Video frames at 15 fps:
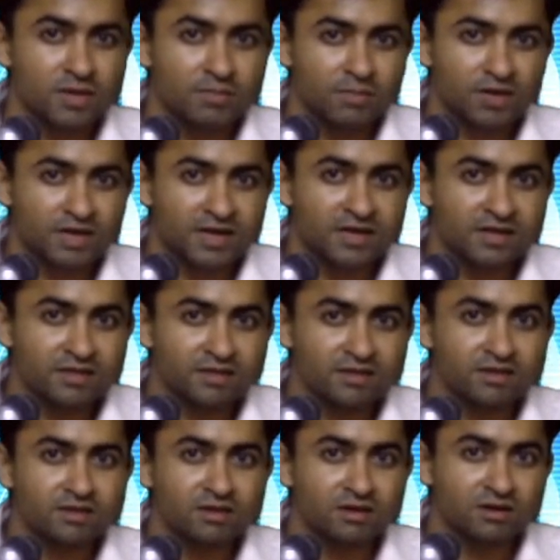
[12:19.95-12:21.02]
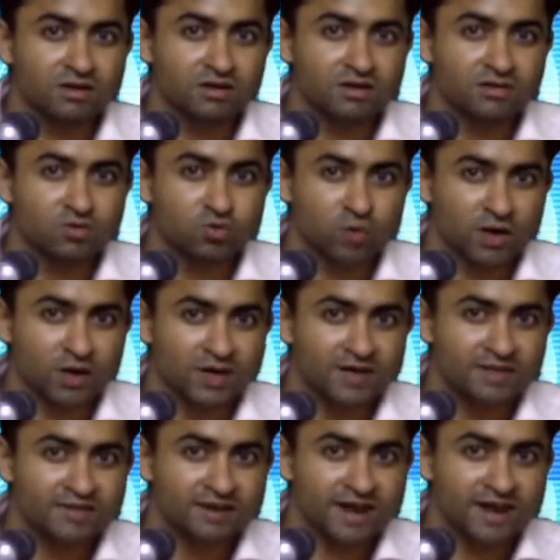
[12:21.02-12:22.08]
but it is to
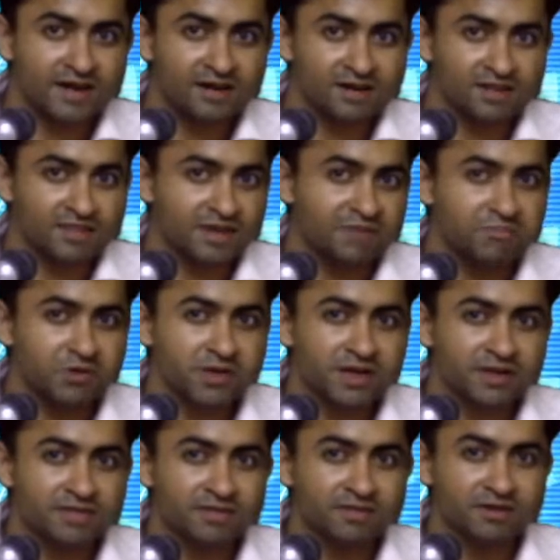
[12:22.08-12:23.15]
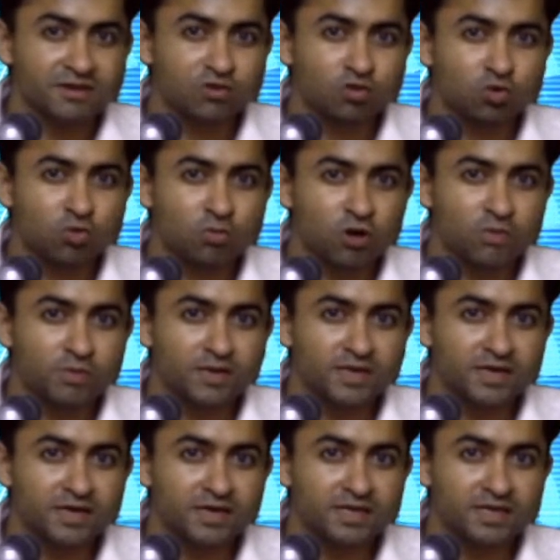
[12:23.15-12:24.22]
understand that pre-existing
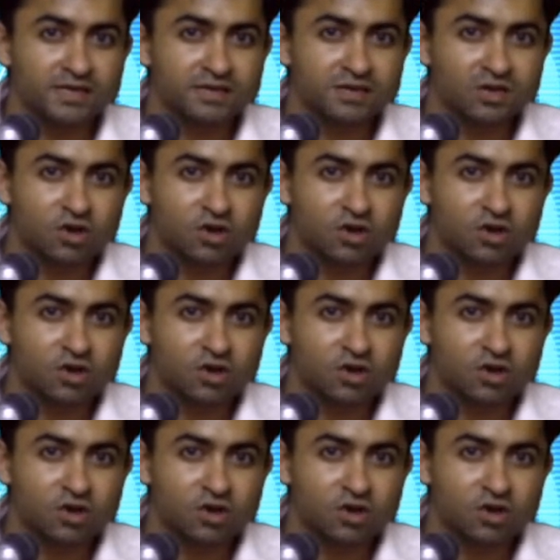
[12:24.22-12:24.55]
comorbidity